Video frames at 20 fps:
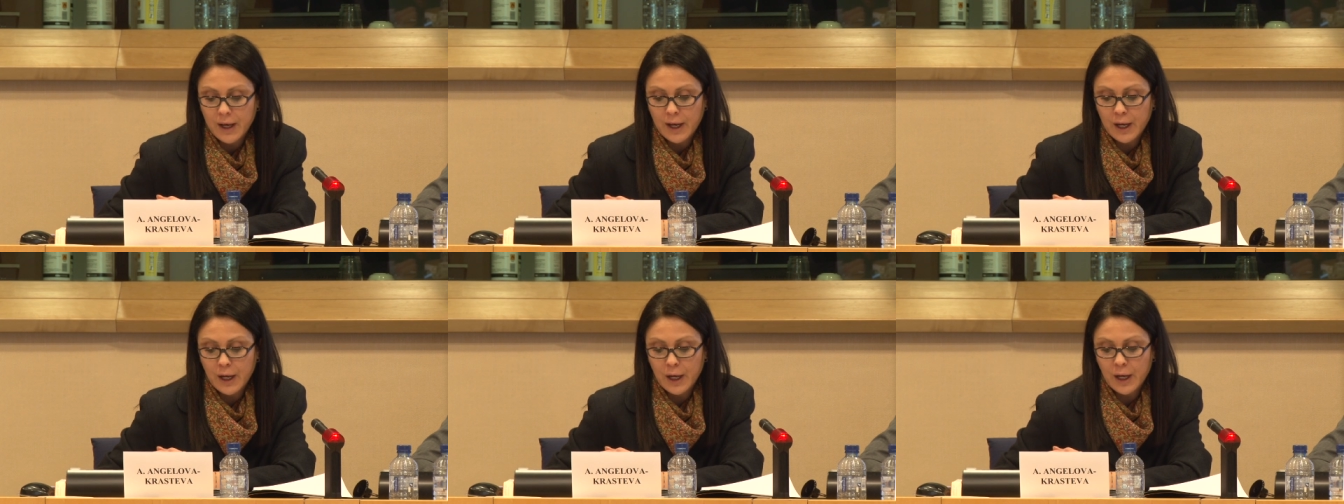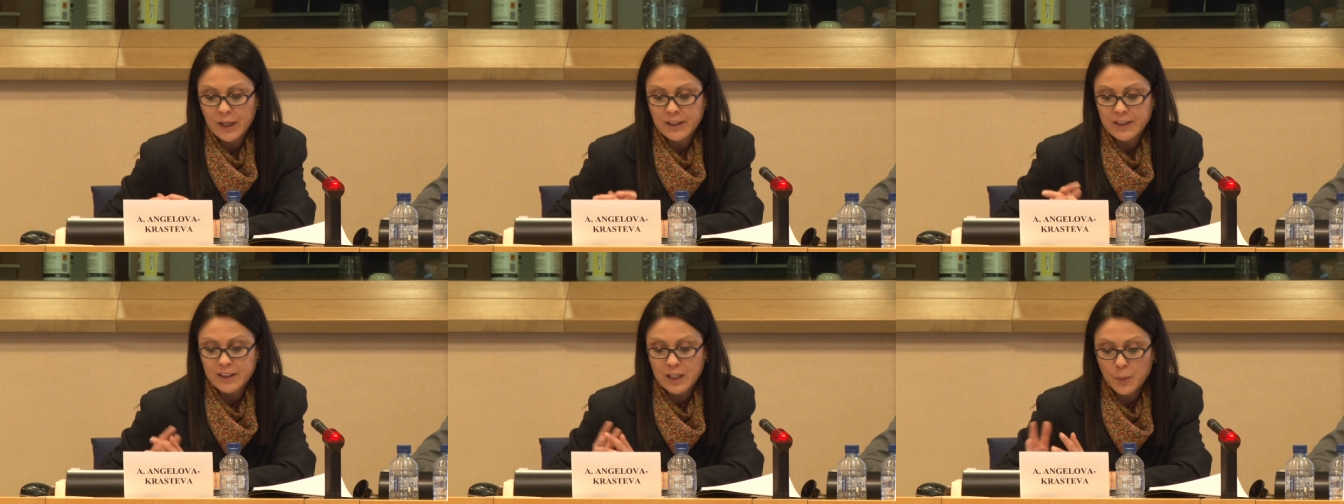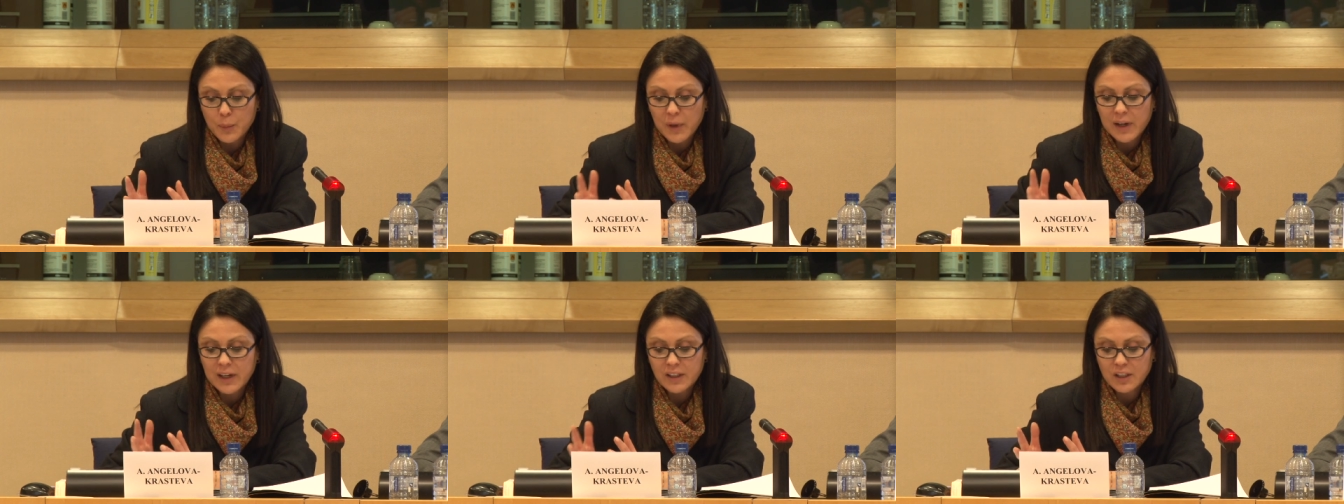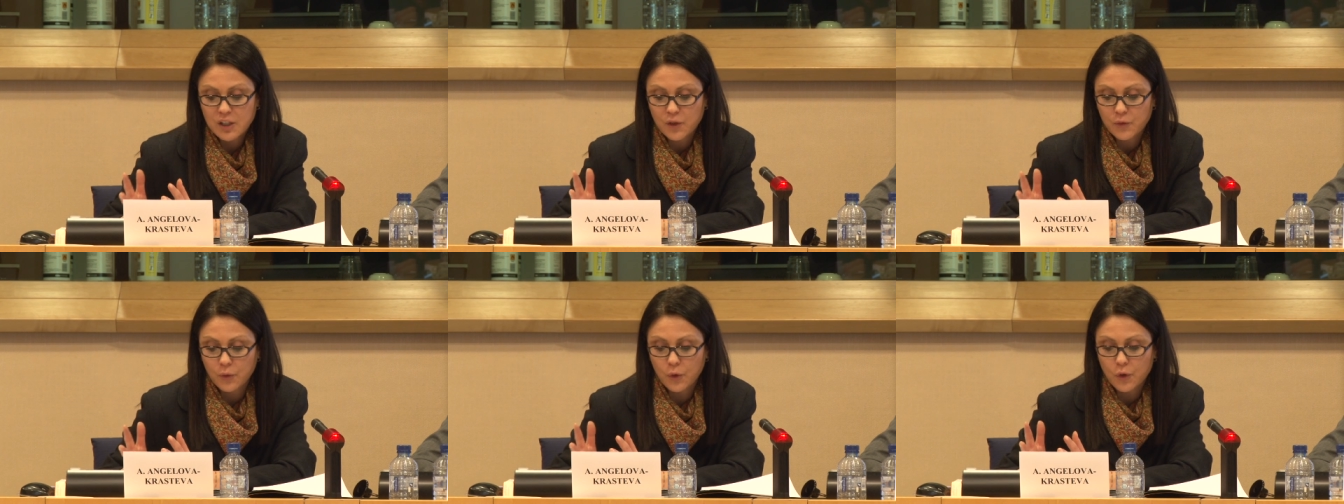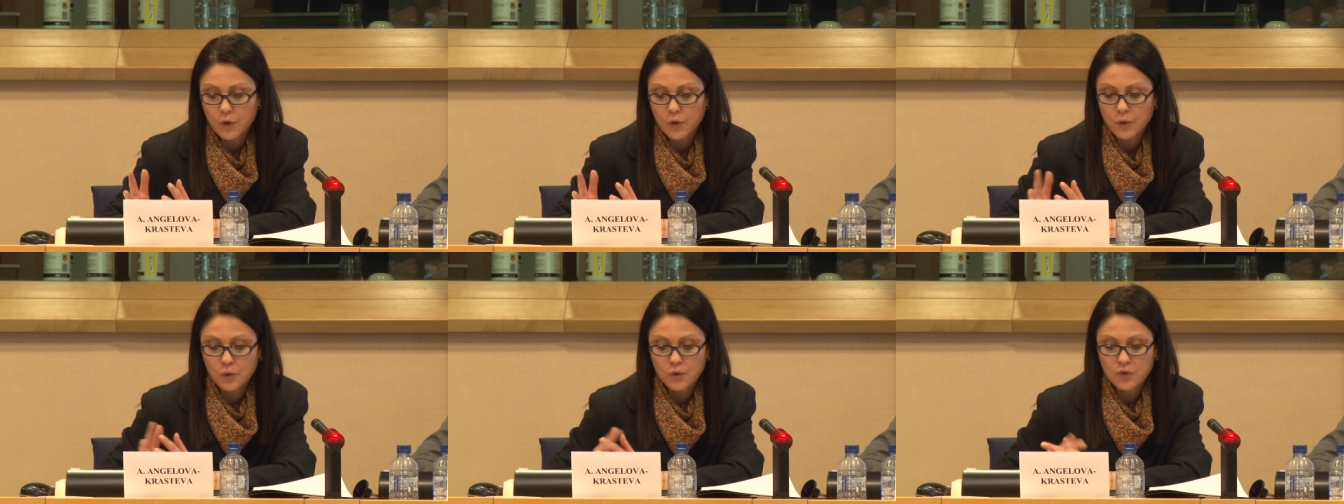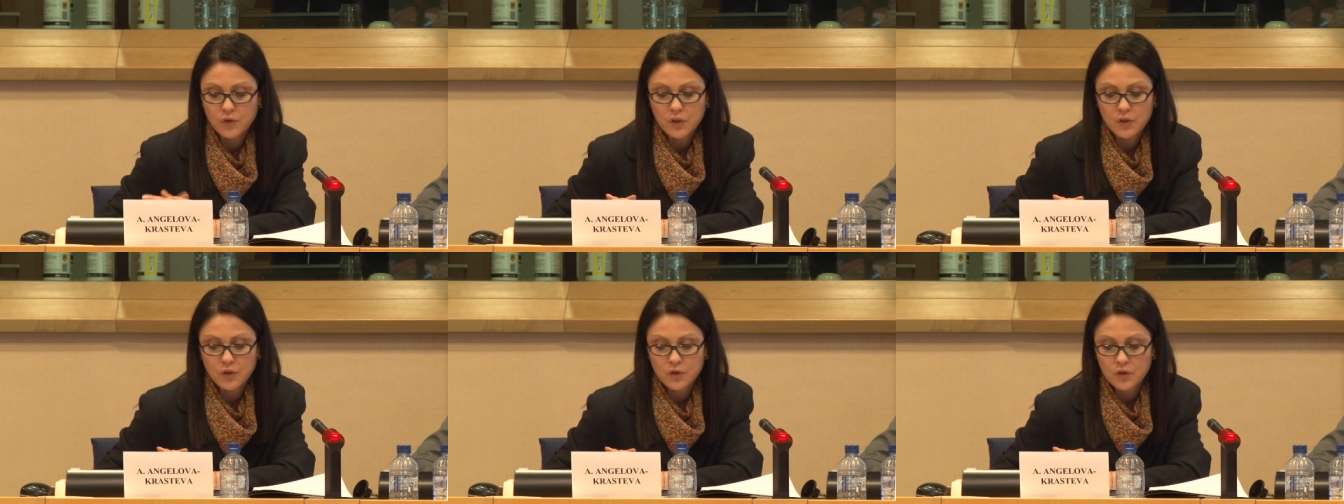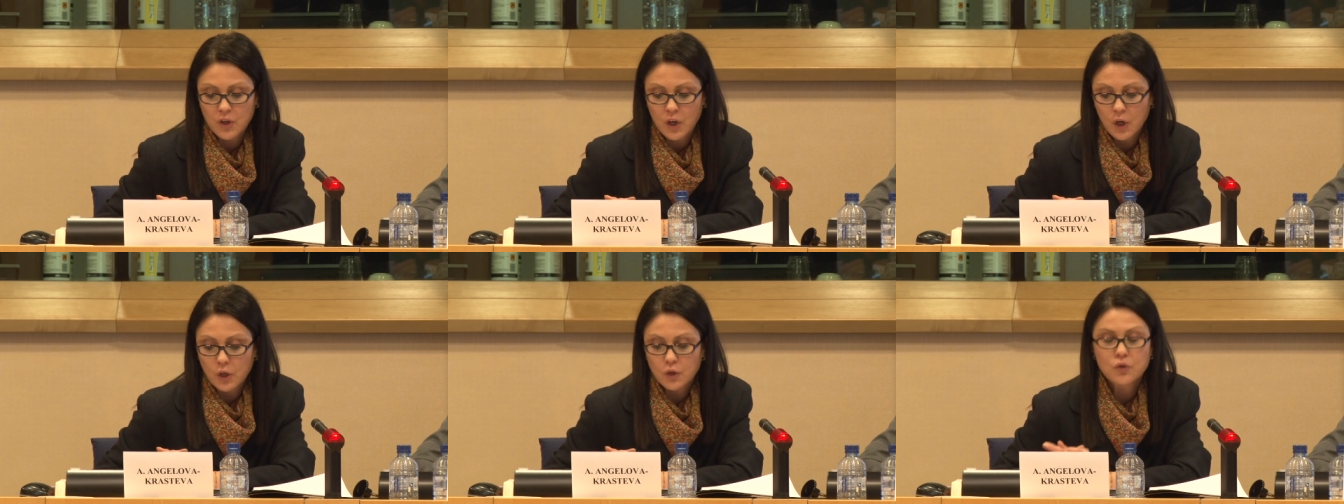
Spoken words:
the ability for users